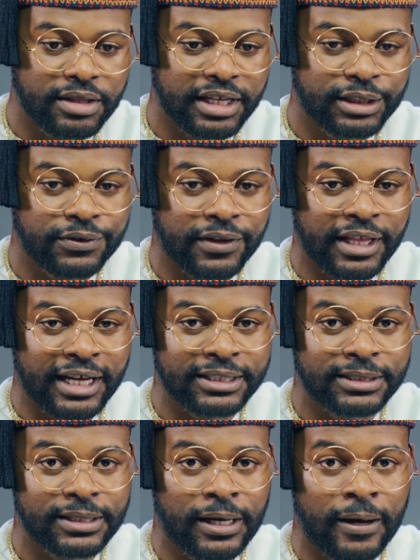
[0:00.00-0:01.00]
Thanks for
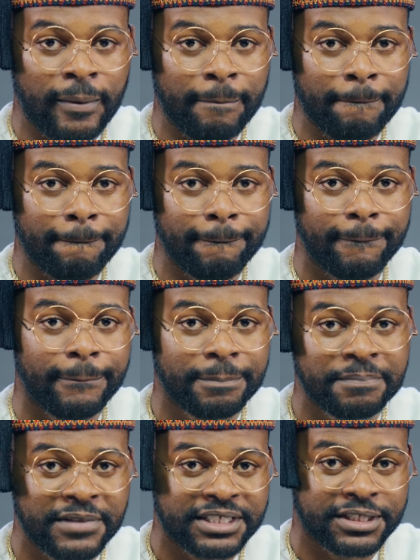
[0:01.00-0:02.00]
that.
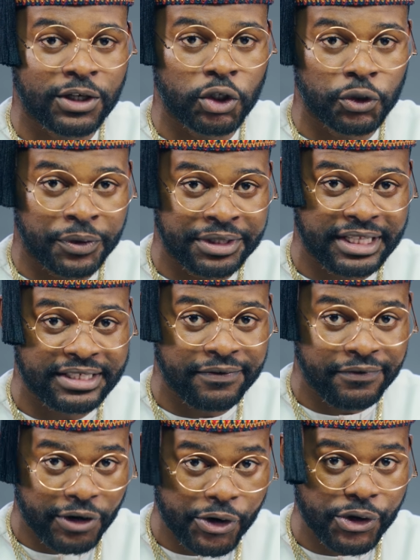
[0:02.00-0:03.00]
That's a good one. That's a
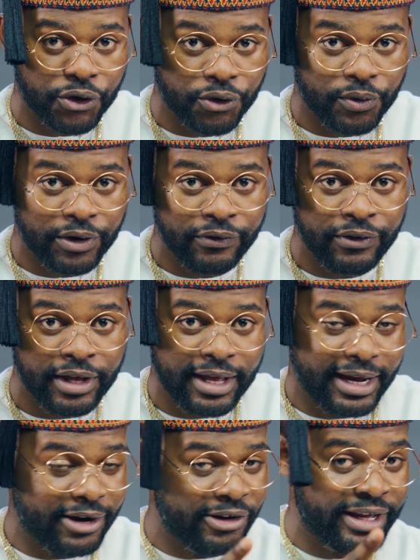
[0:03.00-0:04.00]
very good one.
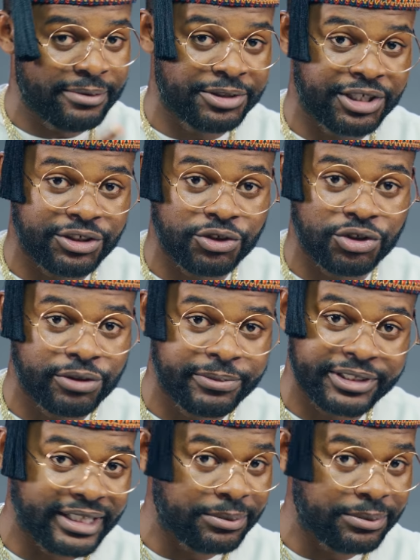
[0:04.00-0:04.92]
I really appreciate you so much.